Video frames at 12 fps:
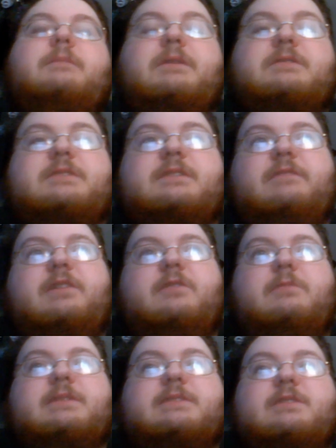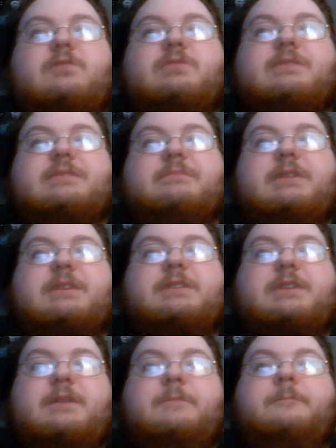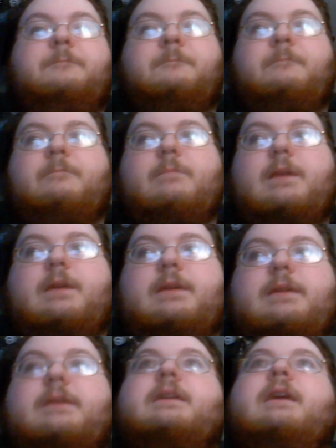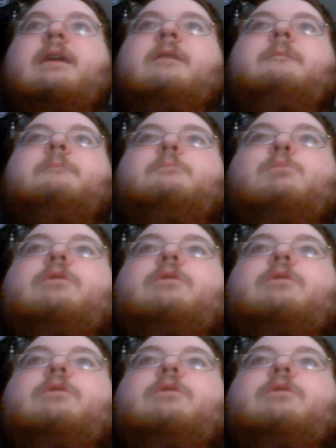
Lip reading: Del Rio wins though with submission. Moving